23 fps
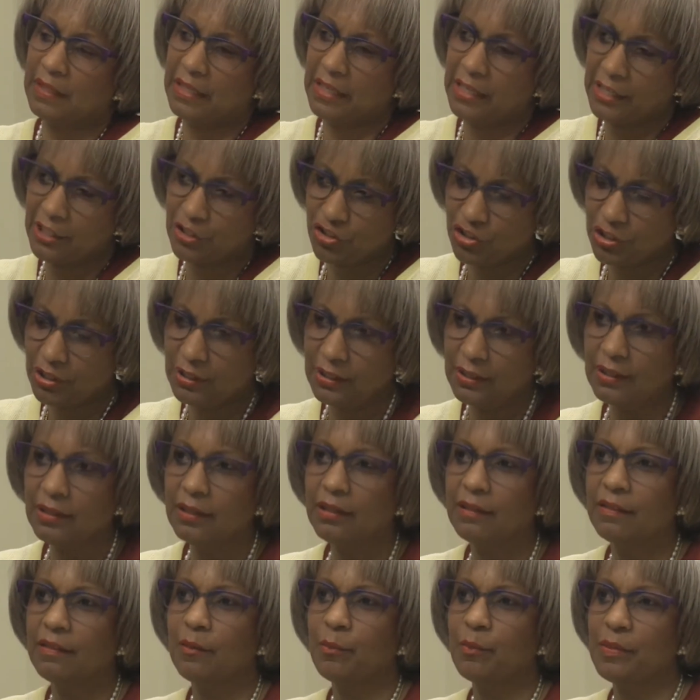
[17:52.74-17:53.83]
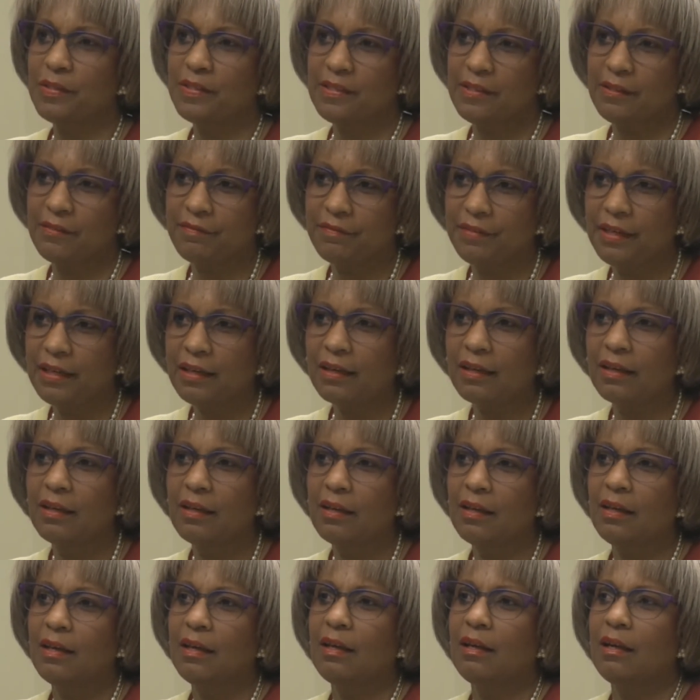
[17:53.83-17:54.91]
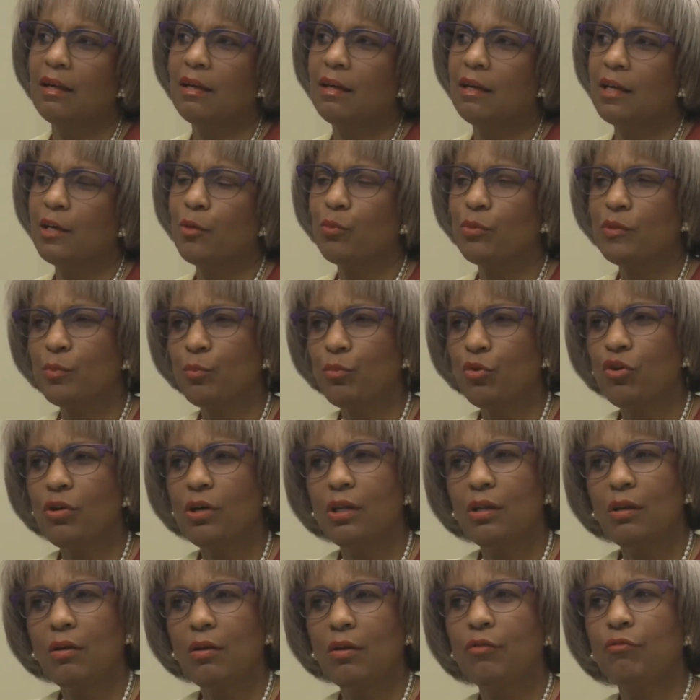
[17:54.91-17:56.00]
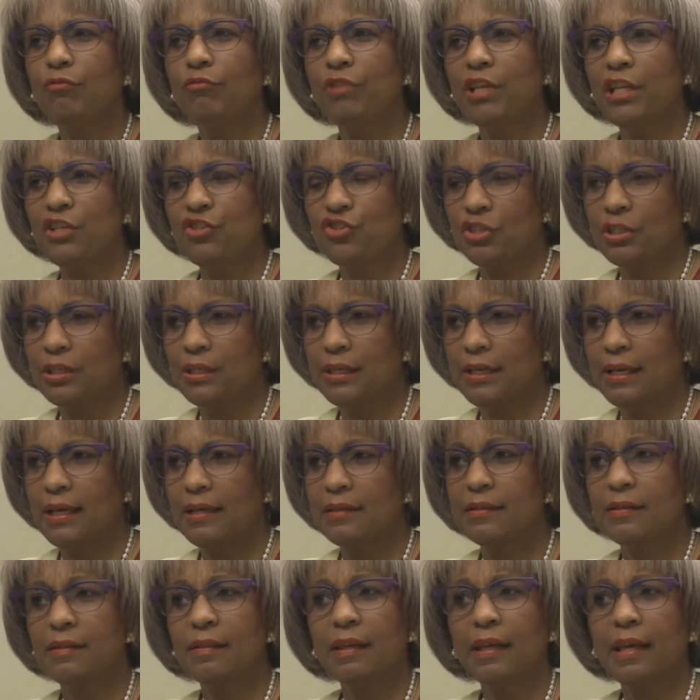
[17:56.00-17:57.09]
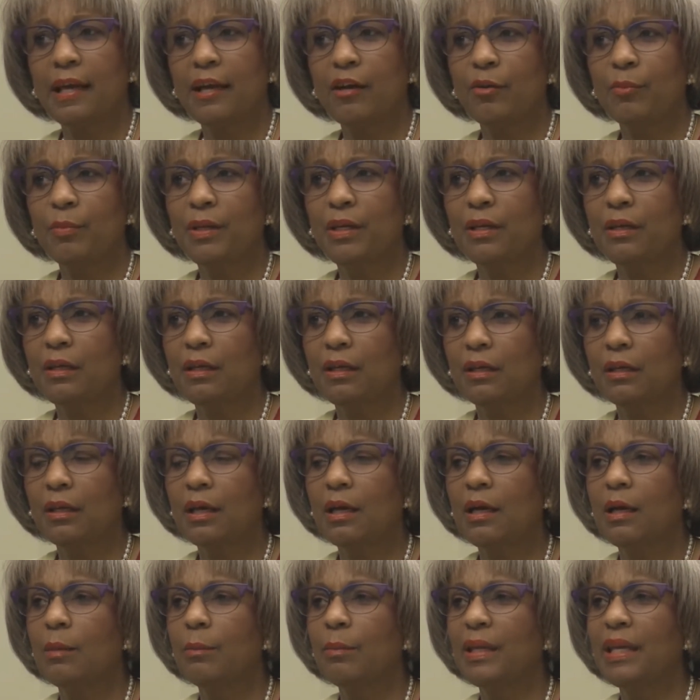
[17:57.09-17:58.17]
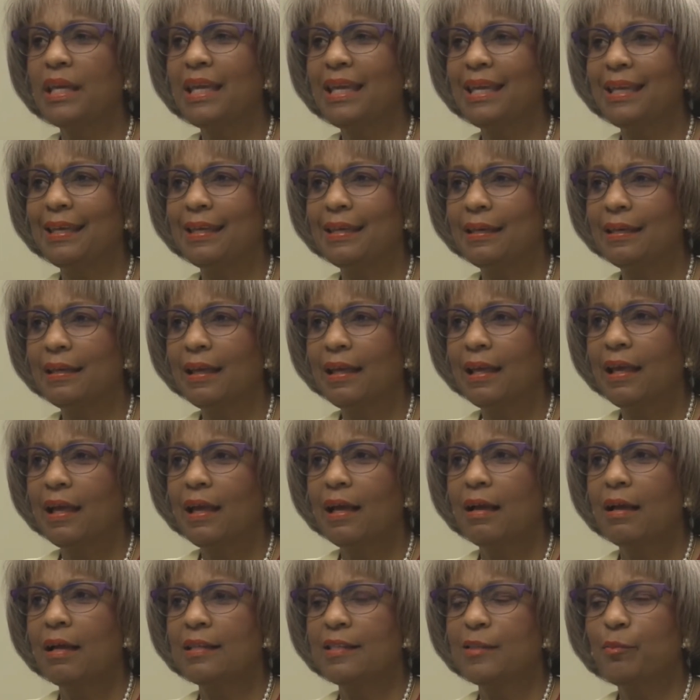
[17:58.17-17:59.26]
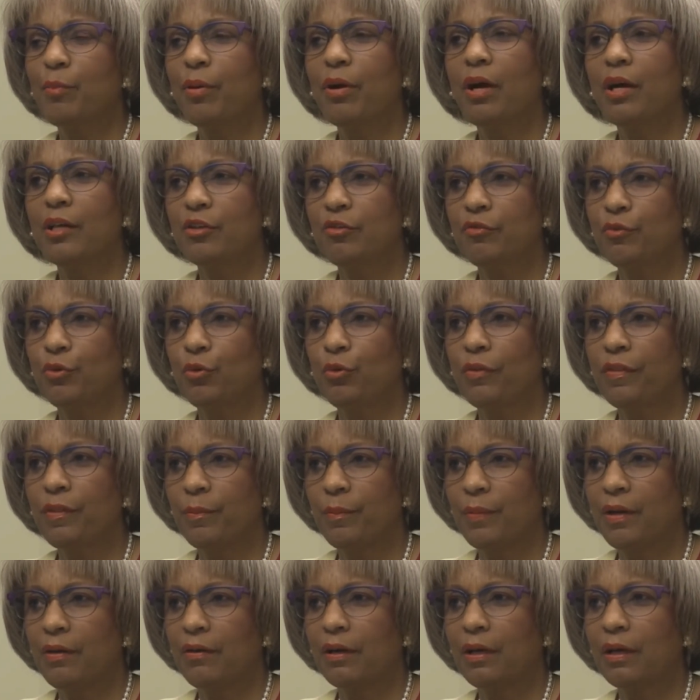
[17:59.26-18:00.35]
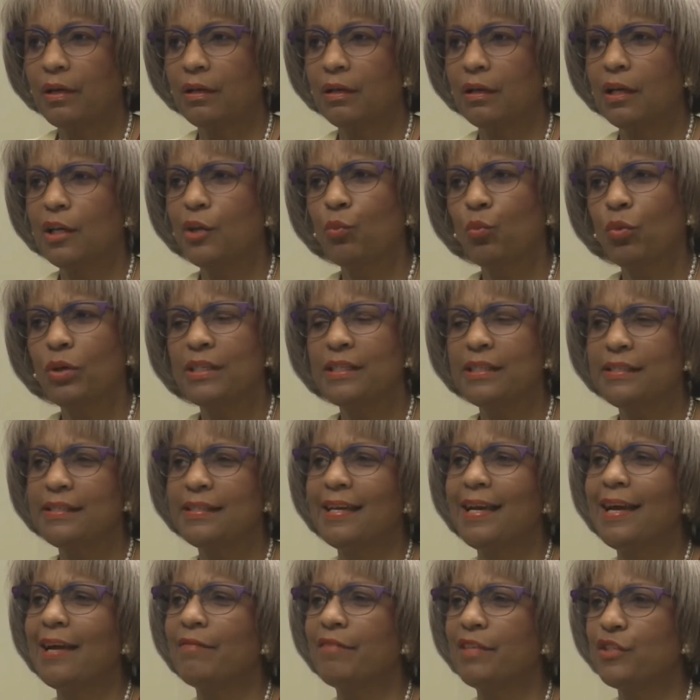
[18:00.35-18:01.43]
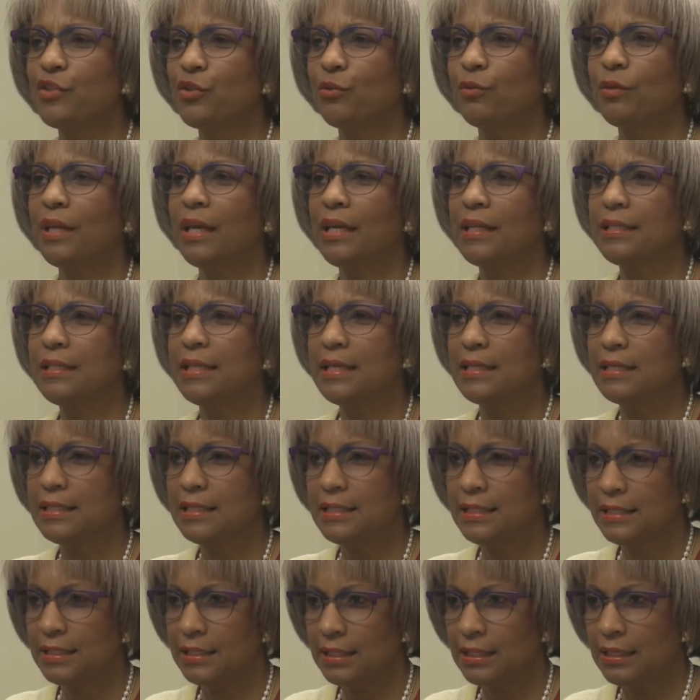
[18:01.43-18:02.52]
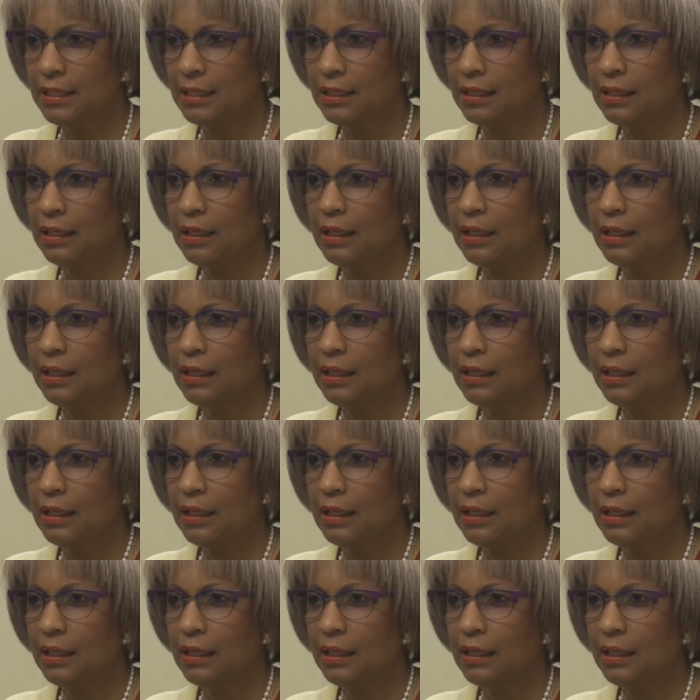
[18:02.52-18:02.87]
Asia and the Pacific. It was more along regional lines, and the Caribbean had come in as part of North America and wanted to have its own identity,